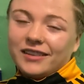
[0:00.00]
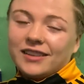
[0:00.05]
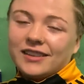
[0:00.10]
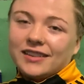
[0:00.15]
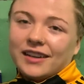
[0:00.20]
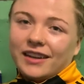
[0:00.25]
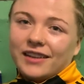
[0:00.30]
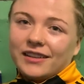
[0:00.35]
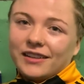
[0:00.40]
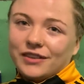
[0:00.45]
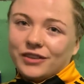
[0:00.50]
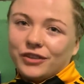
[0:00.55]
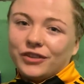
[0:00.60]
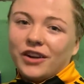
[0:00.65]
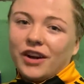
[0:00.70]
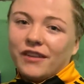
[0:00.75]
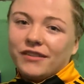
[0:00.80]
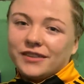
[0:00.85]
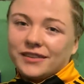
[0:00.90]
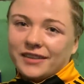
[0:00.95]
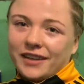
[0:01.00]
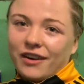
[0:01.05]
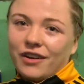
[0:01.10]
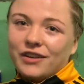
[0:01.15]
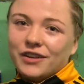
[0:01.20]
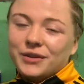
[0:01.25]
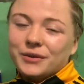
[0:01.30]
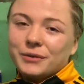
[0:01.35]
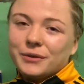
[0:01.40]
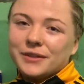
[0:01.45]
Exactly. So Goffs get
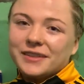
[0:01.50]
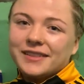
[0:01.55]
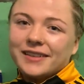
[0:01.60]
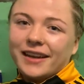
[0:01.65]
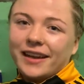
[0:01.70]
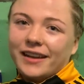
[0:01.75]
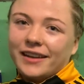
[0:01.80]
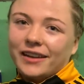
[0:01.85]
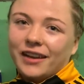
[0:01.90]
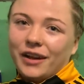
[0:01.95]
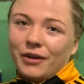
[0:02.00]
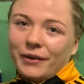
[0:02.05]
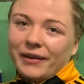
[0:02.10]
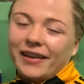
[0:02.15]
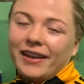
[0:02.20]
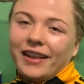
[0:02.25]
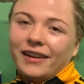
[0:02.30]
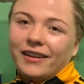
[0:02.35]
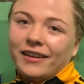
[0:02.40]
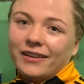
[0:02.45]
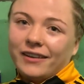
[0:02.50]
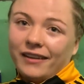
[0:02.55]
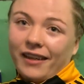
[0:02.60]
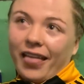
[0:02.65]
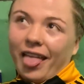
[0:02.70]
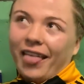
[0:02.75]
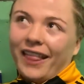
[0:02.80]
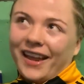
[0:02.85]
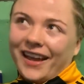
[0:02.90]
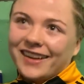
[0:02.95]
onto us, and I will
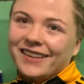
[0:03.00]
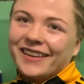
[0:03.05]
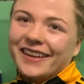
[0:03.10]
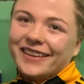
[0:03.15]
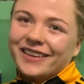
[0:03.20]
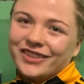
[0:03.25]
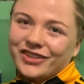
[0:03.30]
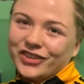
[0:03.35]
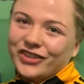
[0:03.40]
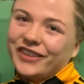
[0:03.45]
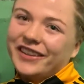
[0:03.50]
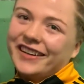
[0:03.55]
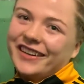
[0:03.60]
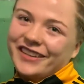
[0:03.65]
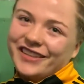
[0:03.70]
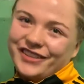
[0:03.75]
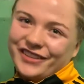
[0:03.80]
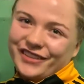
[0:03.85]
headline a show there. So.